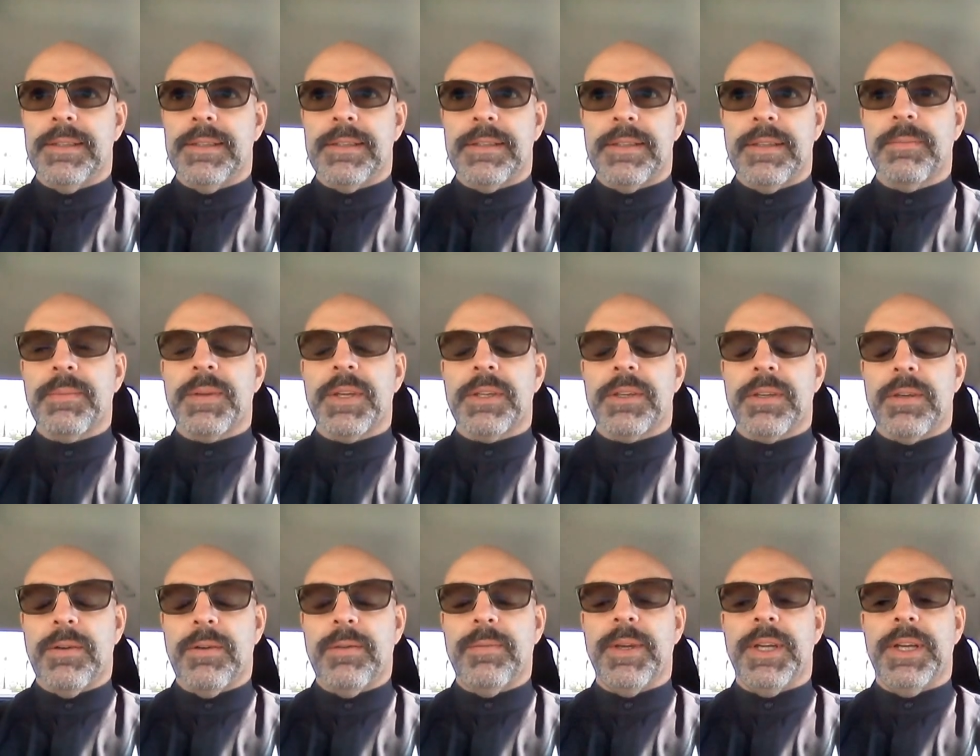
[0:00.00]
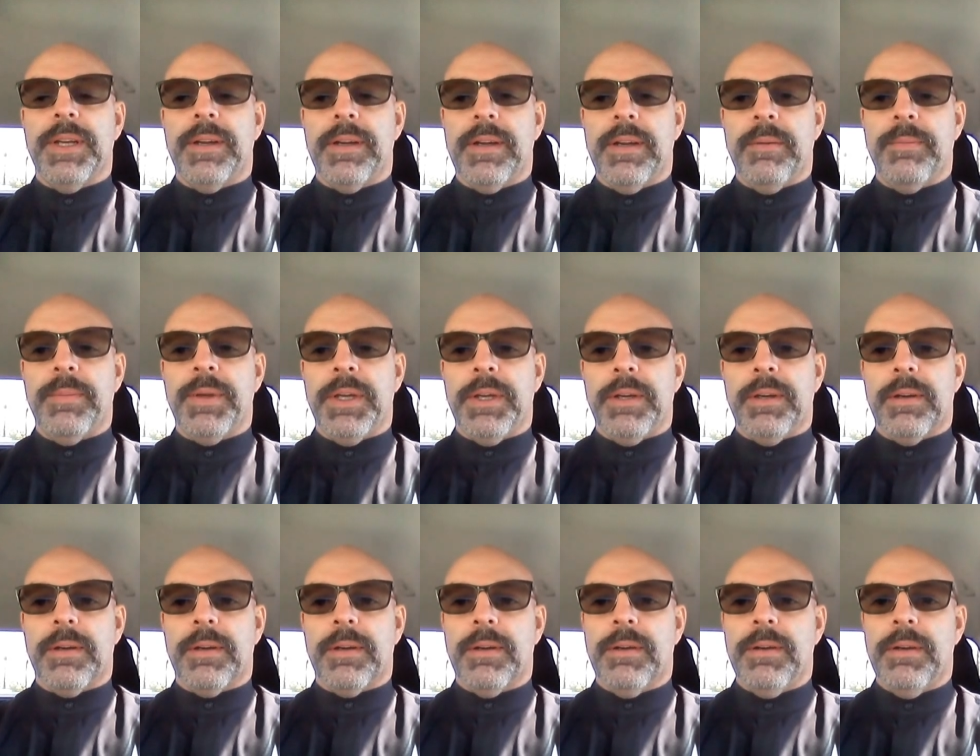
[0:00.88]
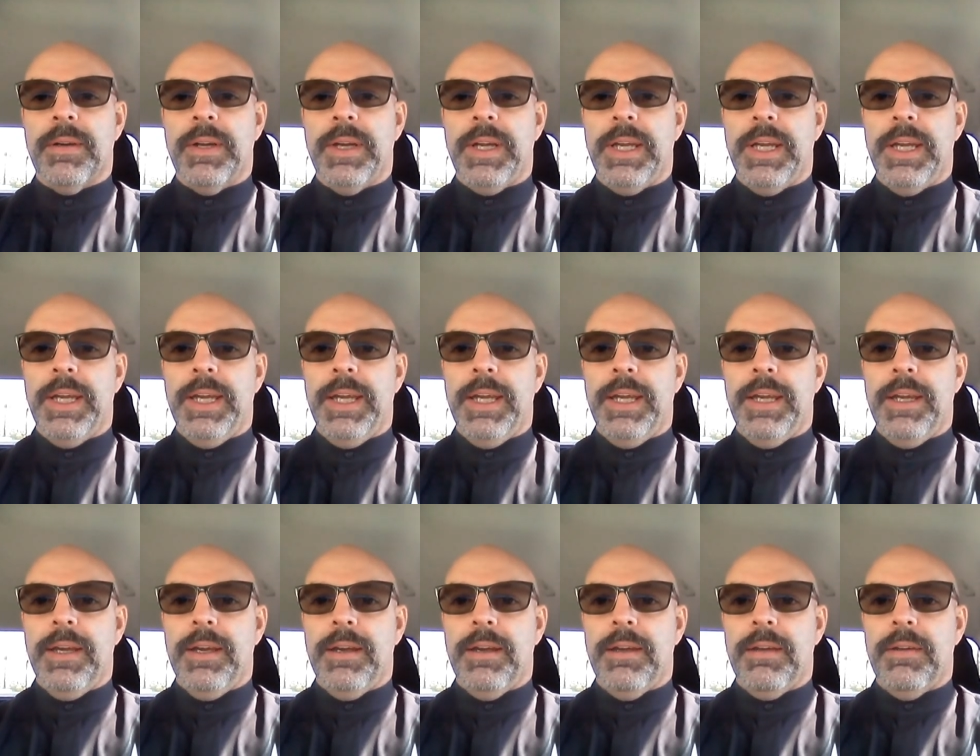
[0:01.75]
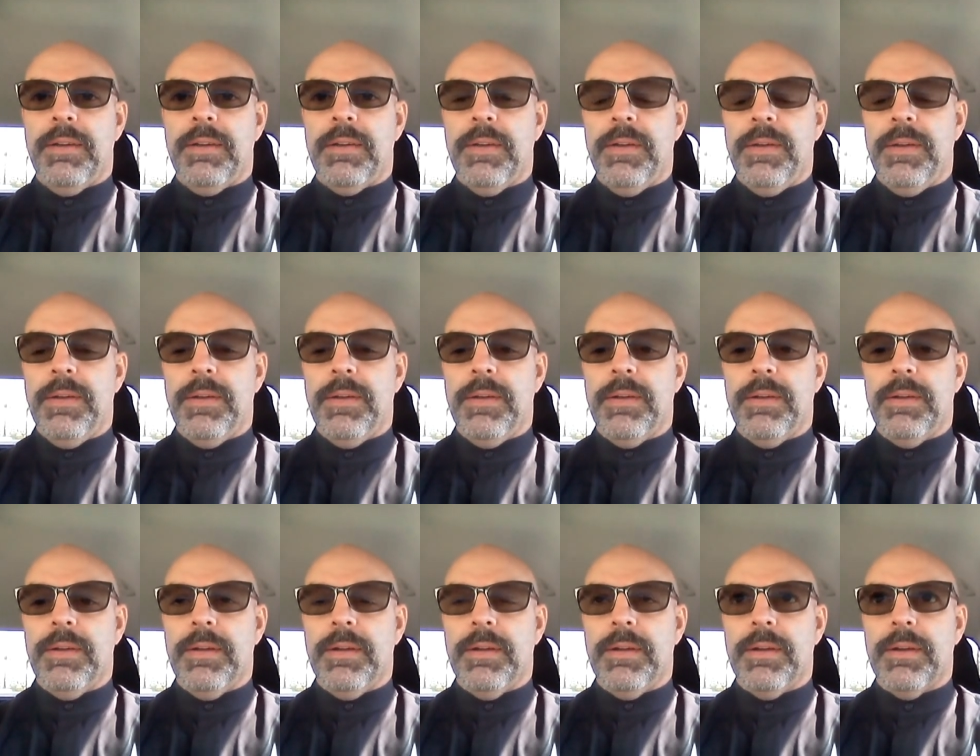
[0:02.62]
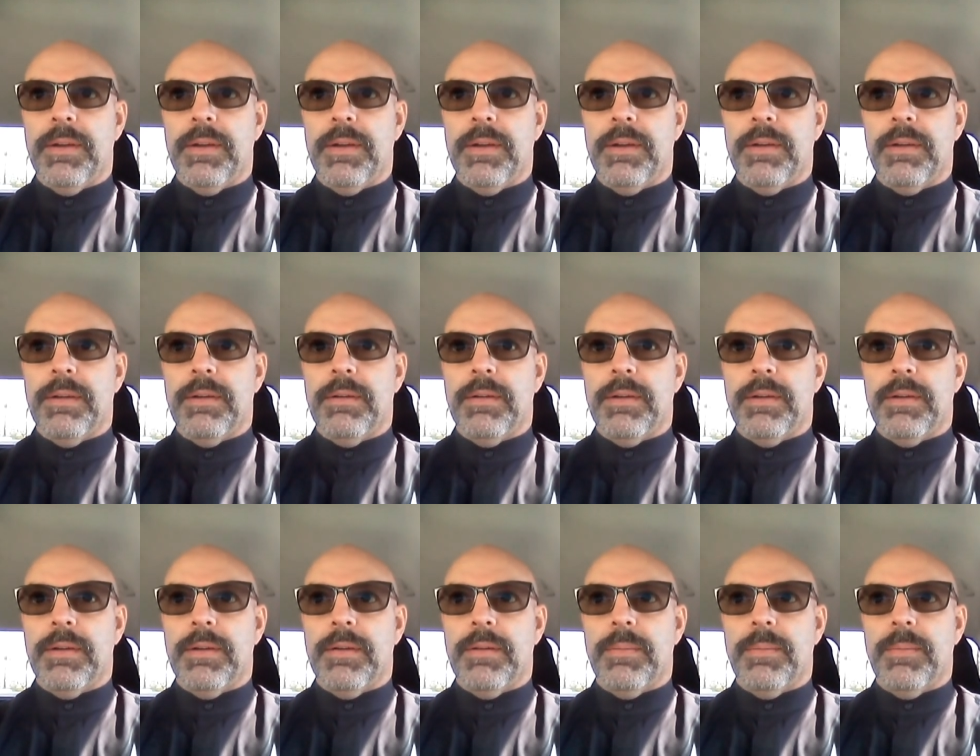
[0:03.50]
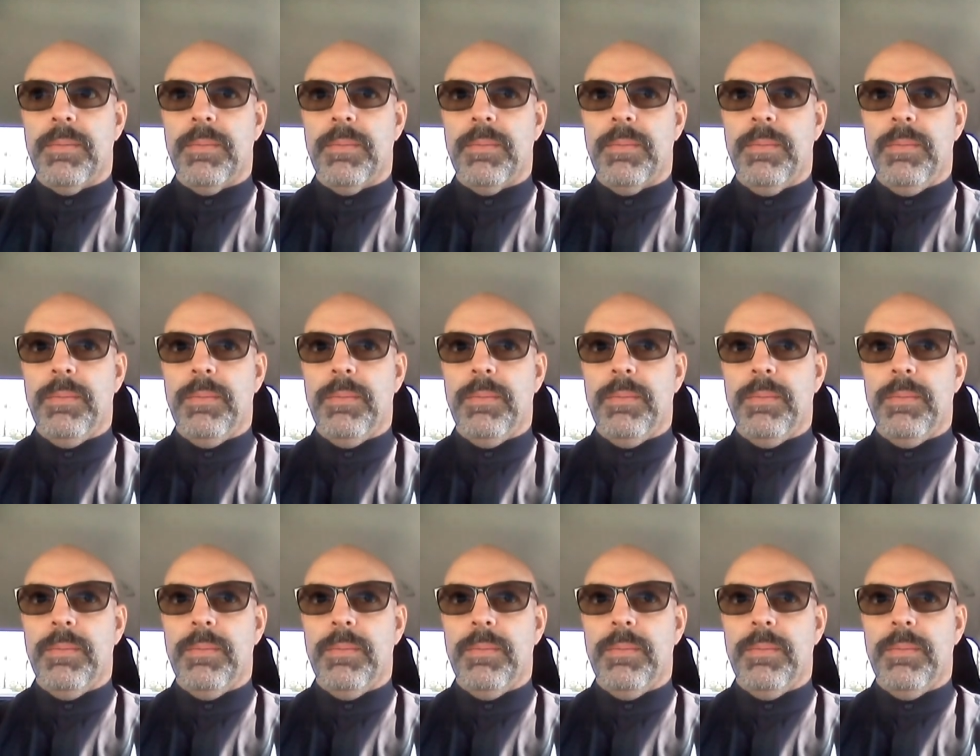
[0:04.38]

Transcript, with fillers: something told me to come here, and um,